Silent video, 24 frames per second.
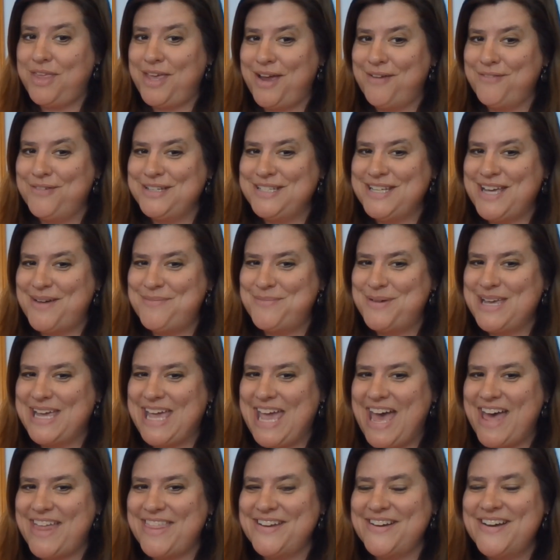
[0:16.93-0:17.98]
with you every time we
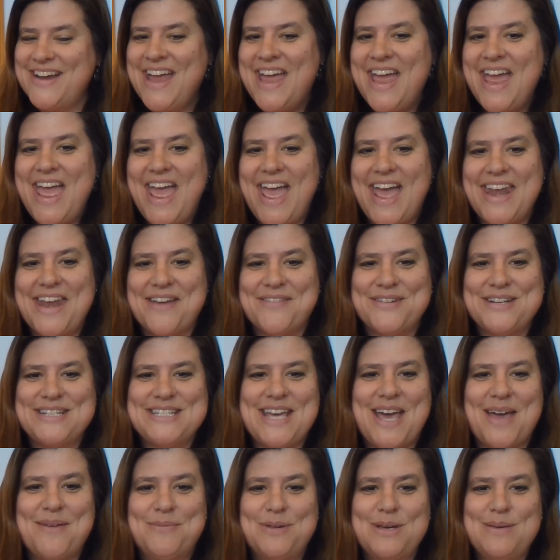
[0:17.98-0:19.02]
gather and every
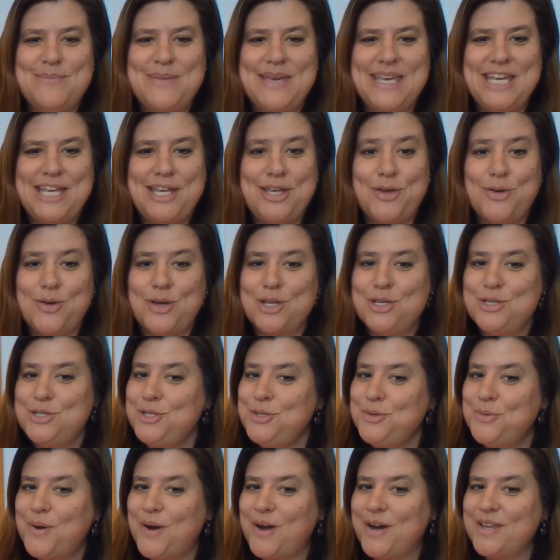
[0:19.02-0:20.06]
time we meet. You can
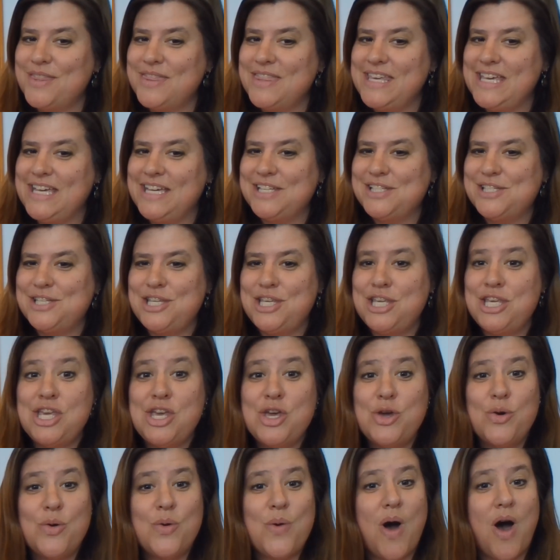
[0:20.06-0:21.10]
do hard things.
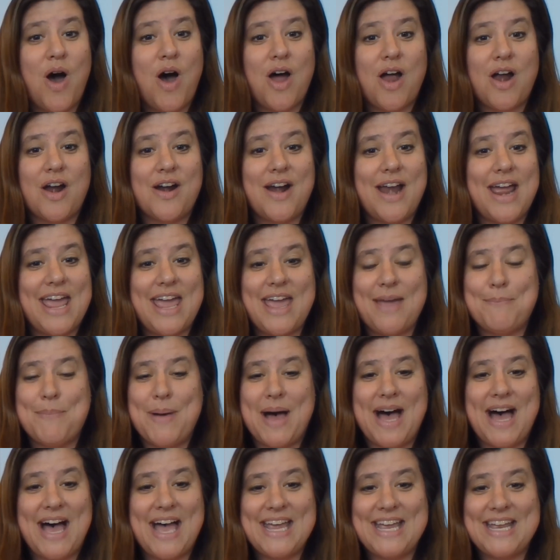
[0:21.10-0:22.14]
You are a
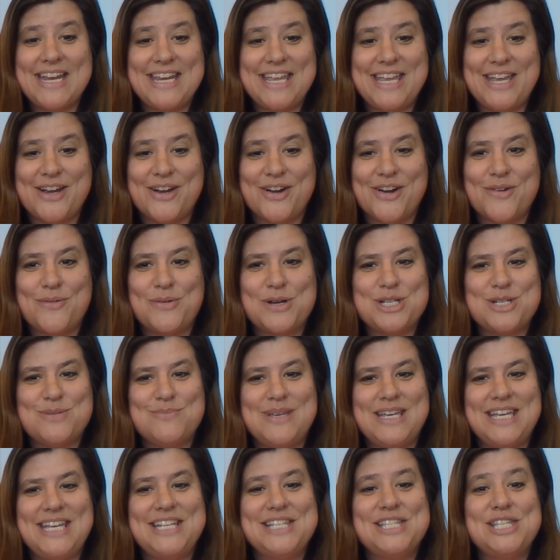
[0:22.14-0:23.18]
pioneer, which
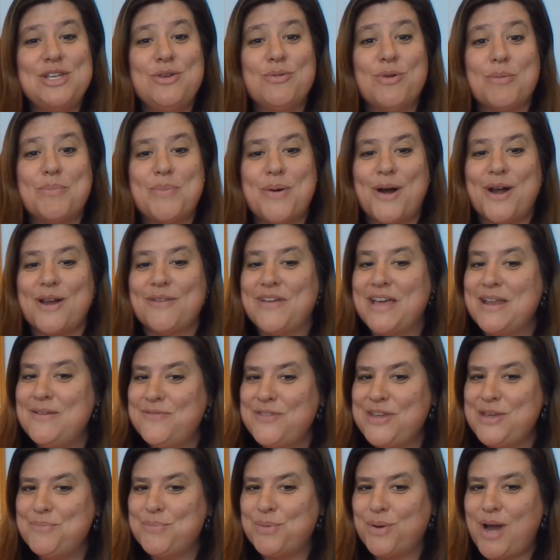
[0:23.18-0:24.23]
means you are part of
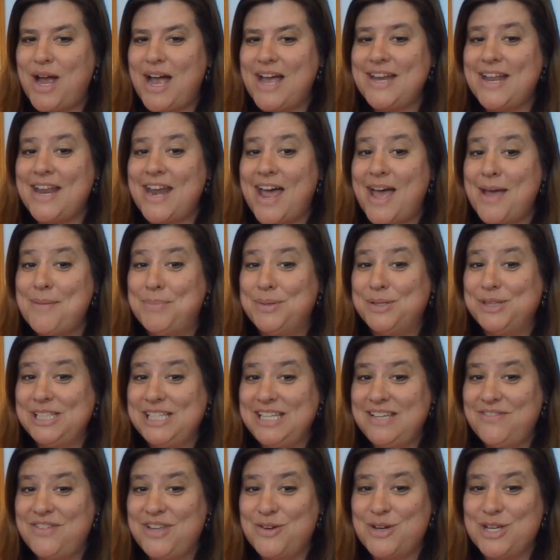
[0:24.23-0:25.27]
NV, pride, and I
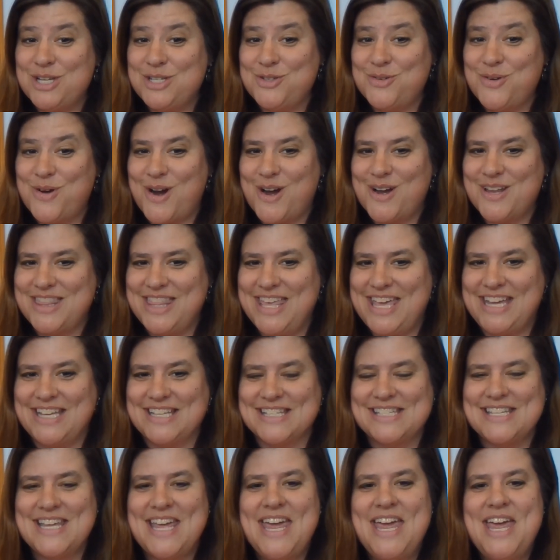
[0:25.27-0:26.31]
believe you can do hard
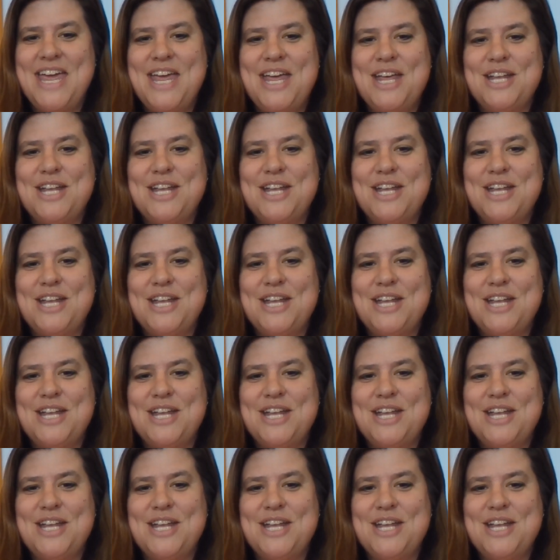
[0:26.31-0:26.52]
things.